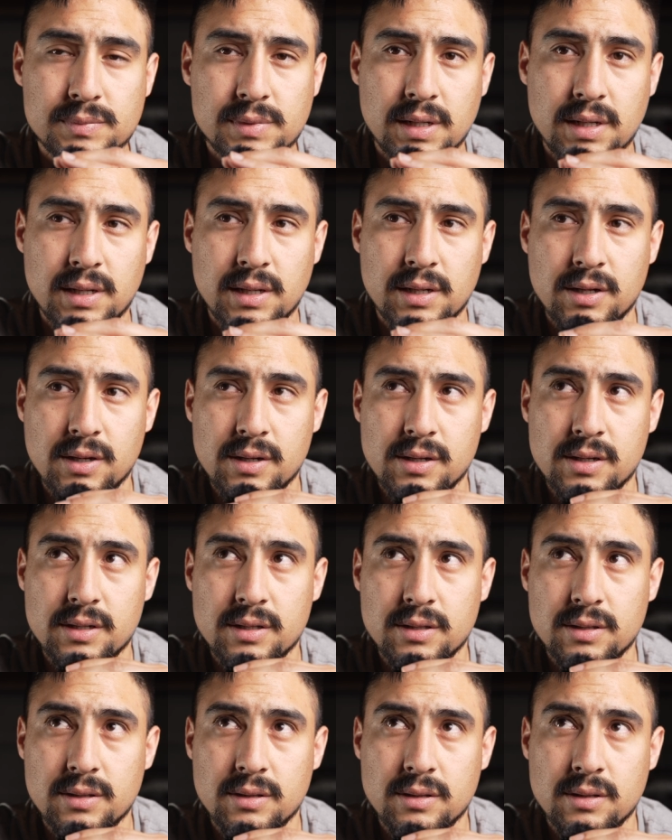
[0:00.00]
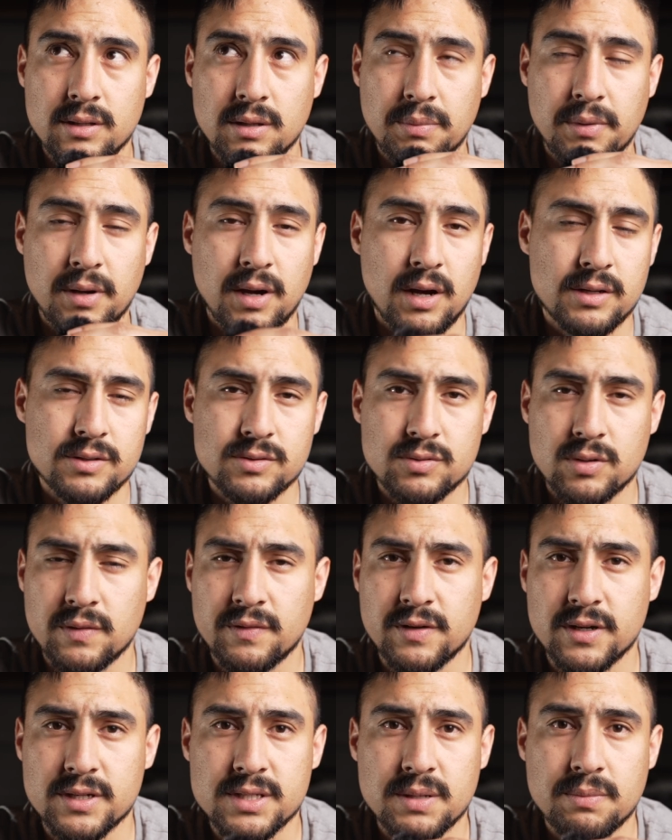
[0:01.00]
uh, look beyond sort
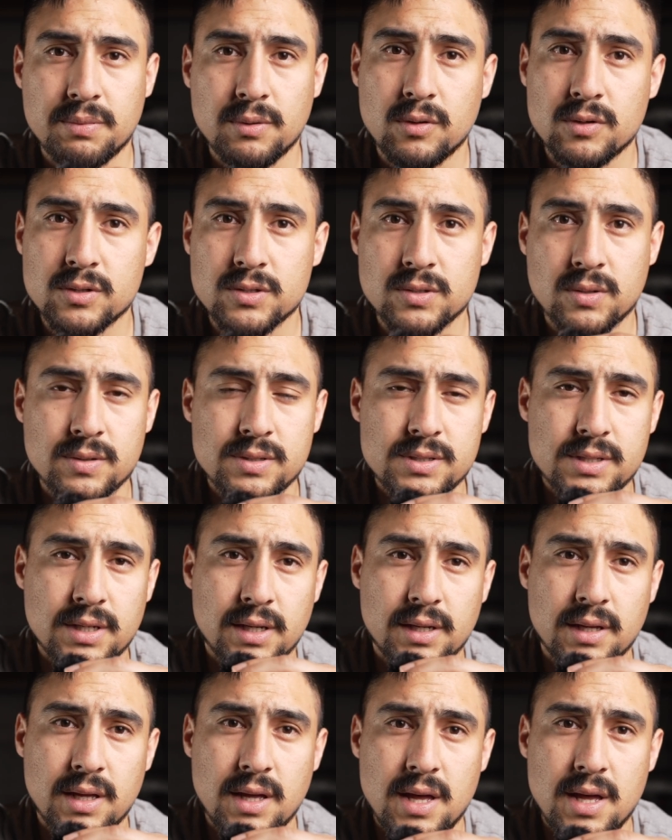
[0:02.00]
of your typical sourcing